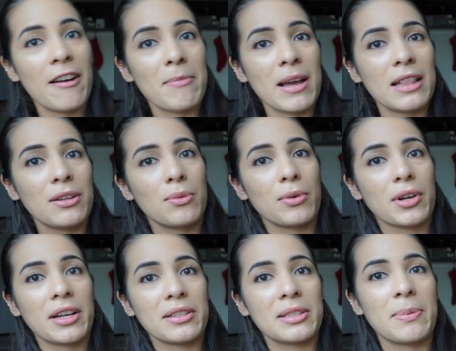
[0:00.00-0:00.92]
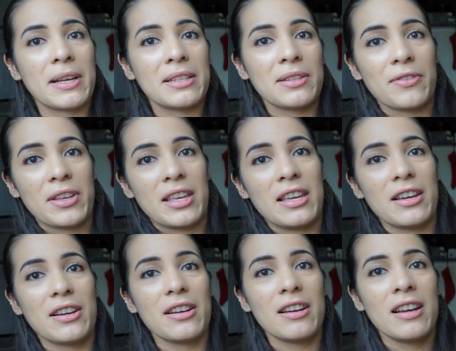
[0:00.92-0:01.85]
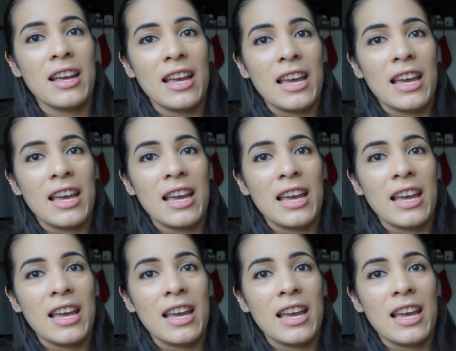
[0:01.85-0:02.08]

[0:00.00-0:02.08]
have my little workout space over here.